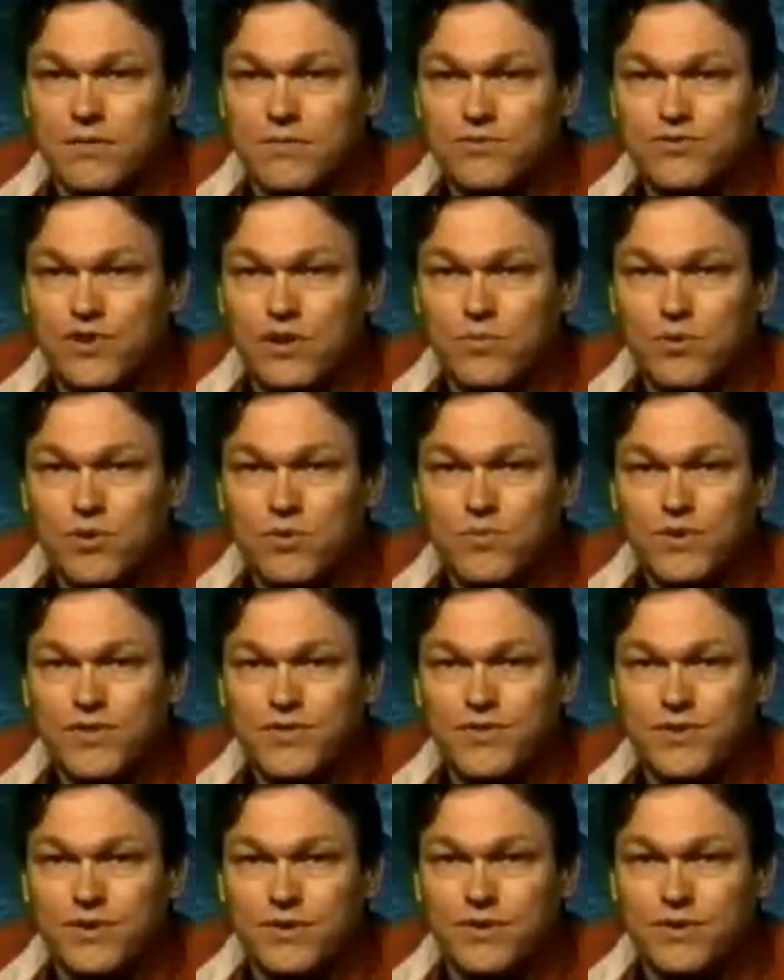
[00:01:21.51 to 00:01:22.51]
trouble with
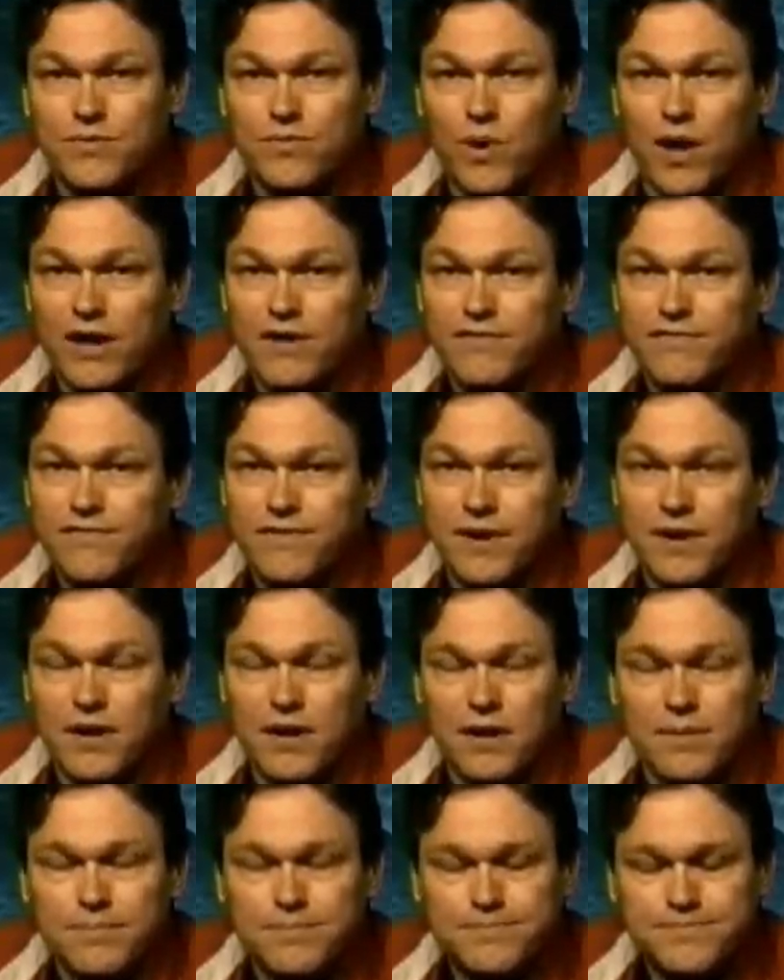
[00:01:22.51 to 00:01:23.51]
your wife,
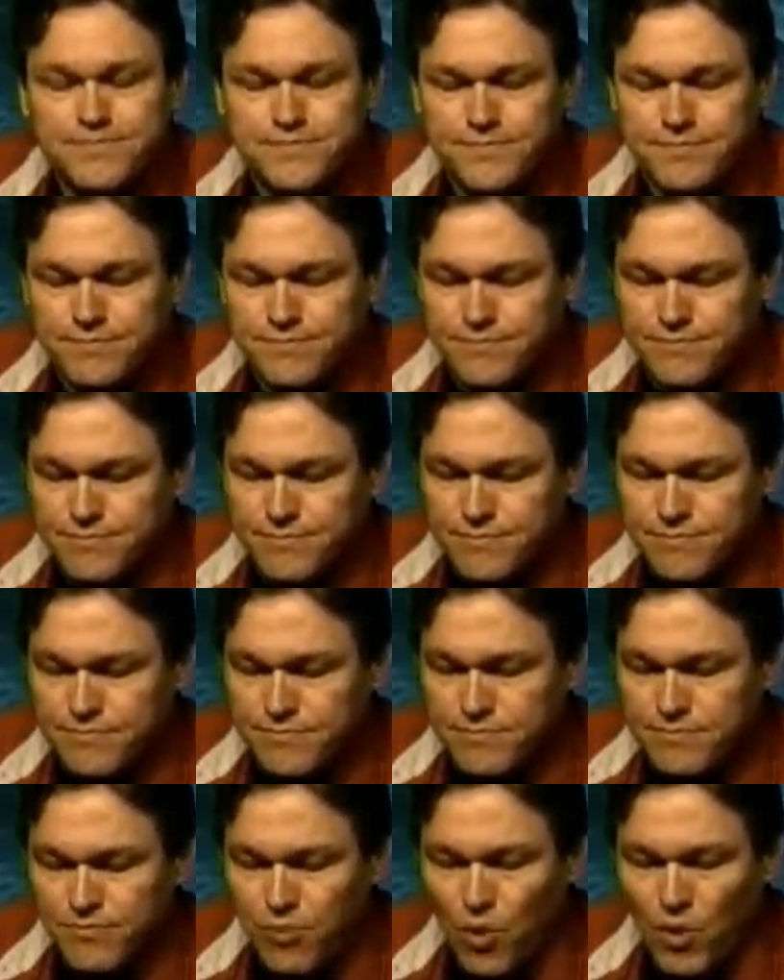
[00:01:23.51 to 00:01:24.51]

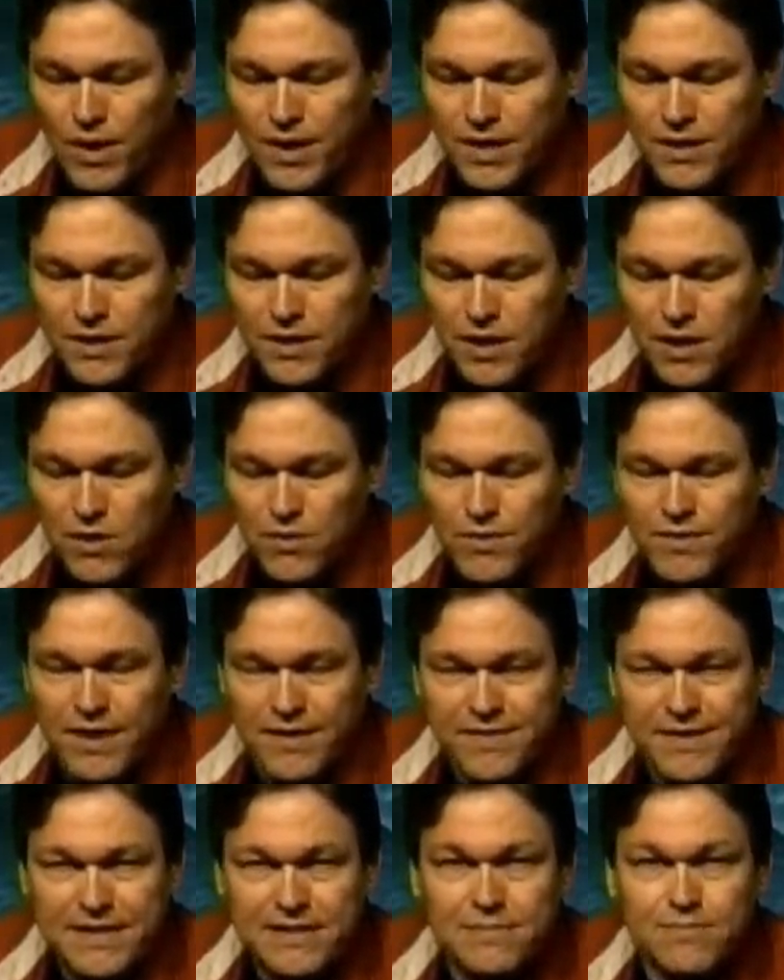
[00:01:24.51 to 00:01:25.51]
boy, you know,
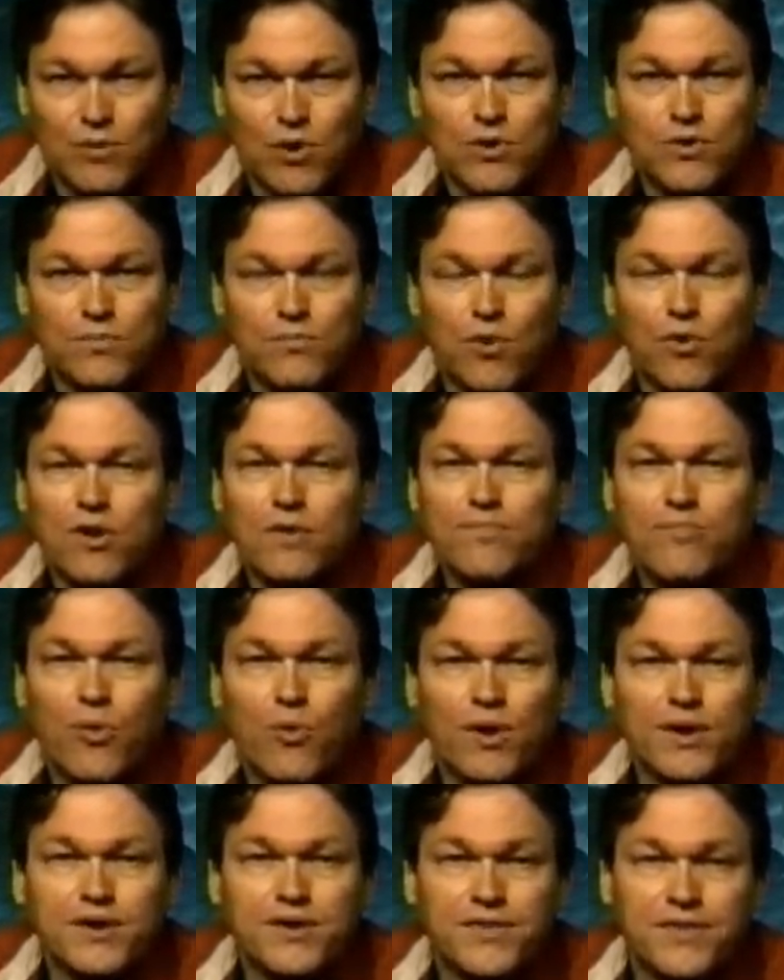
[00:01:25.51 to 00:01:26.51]
I think the more
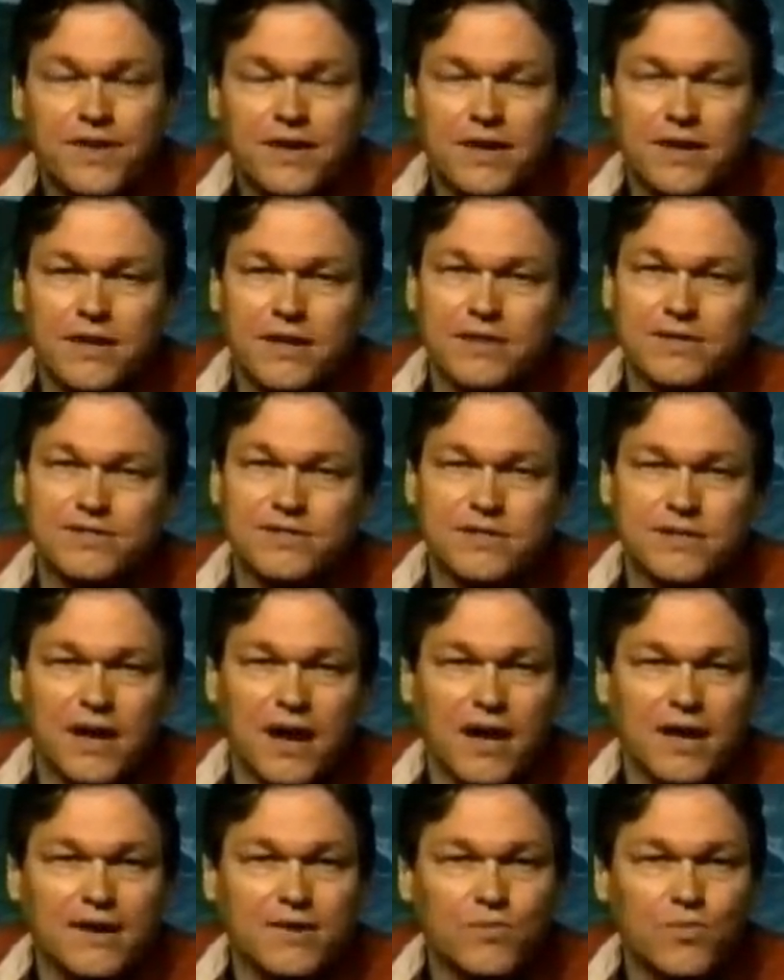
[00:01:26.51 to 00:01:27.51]
important thing is
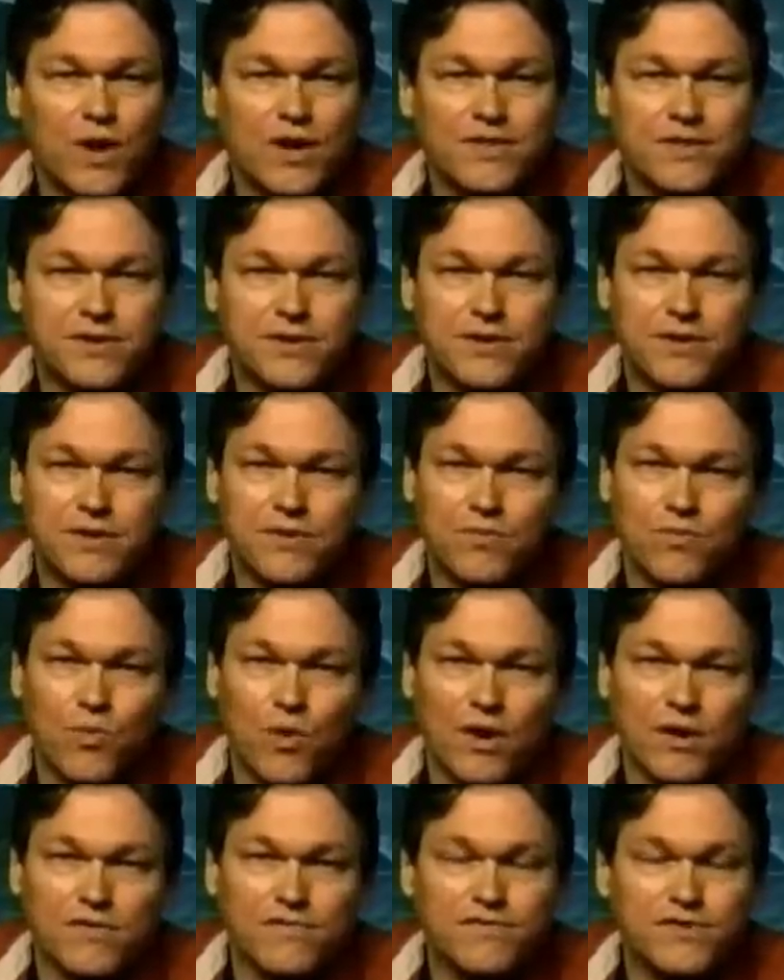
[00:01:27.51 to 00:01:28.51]
not whether
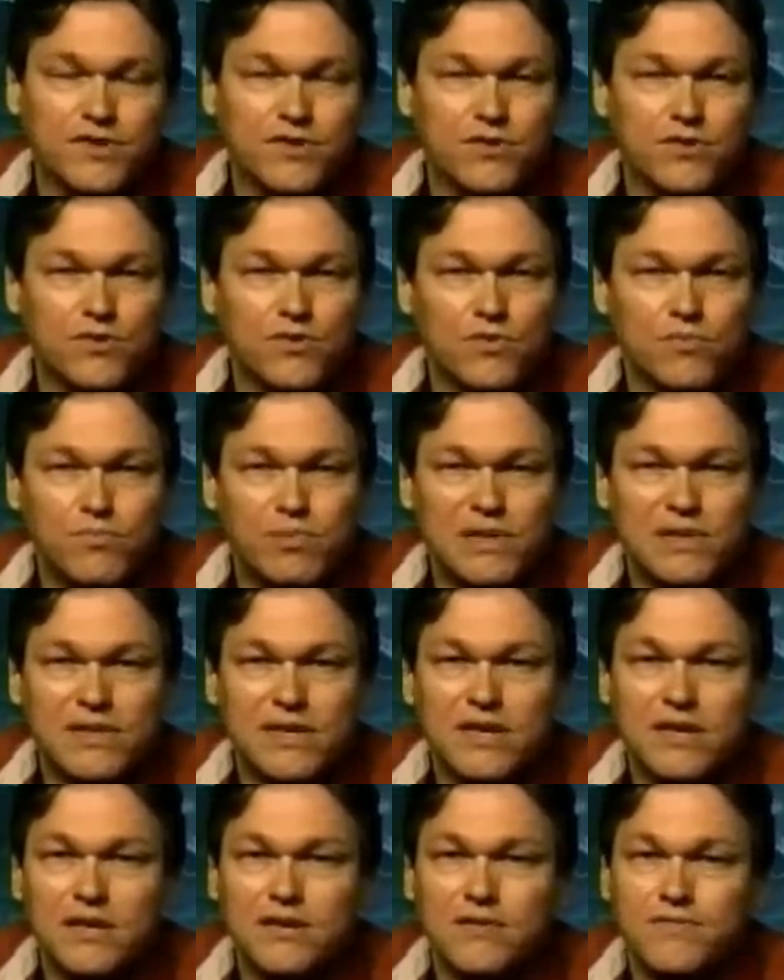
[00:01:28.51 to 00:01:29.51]
one of you
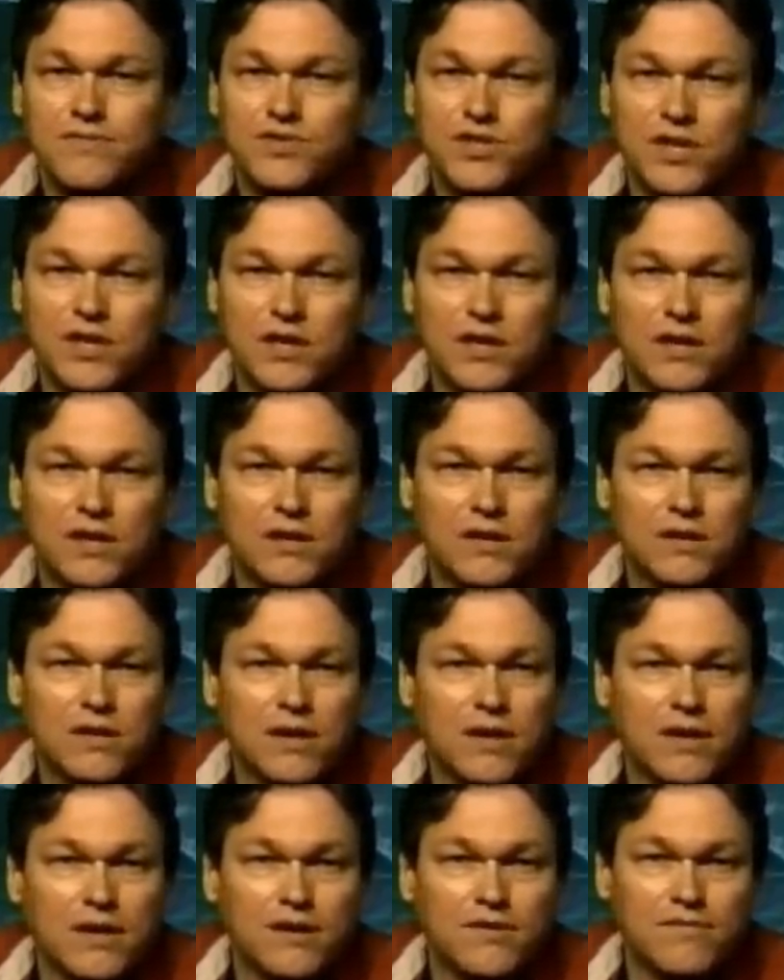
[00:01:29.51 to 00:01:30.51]
believes in
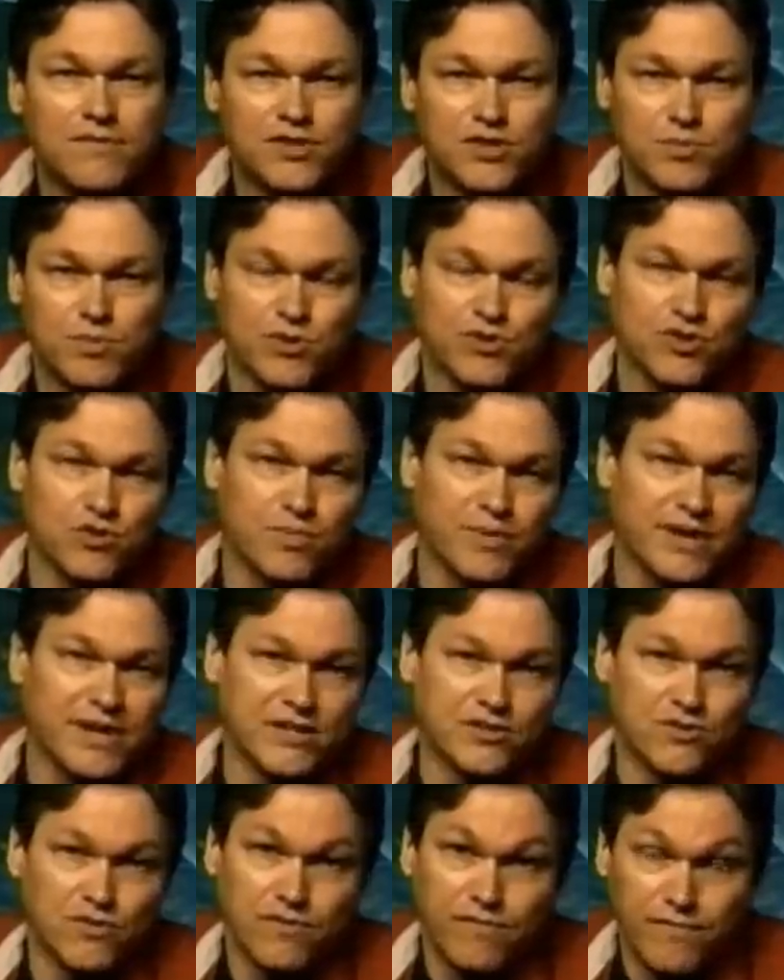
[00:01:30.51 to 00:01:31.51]
an invisible
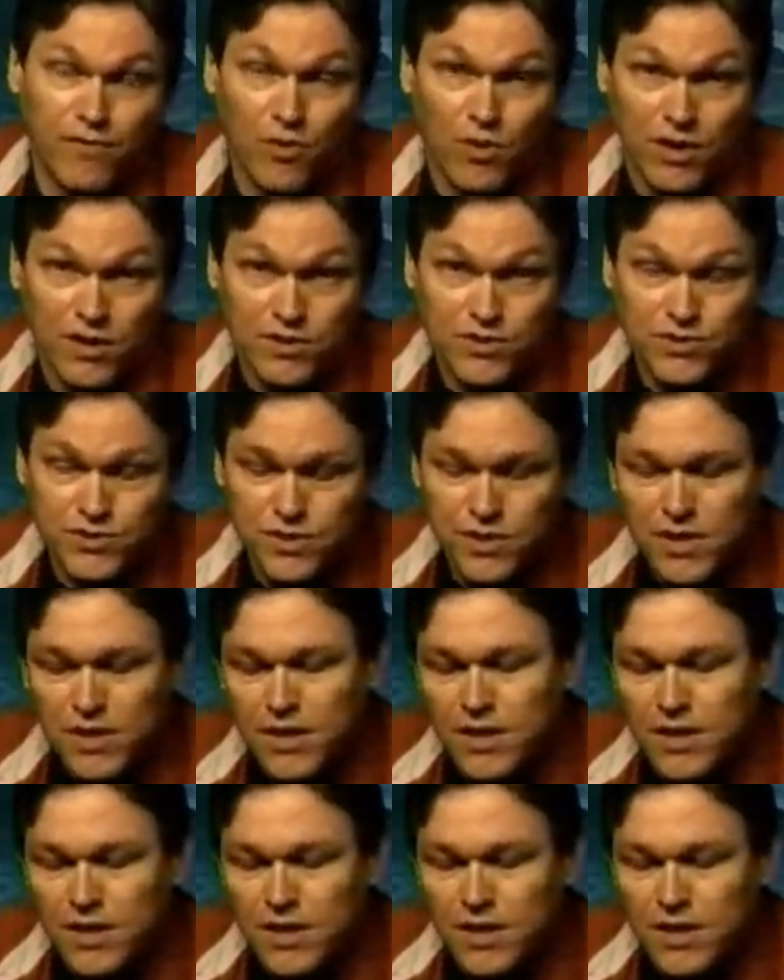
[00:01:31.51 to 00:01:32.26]
supernatural force.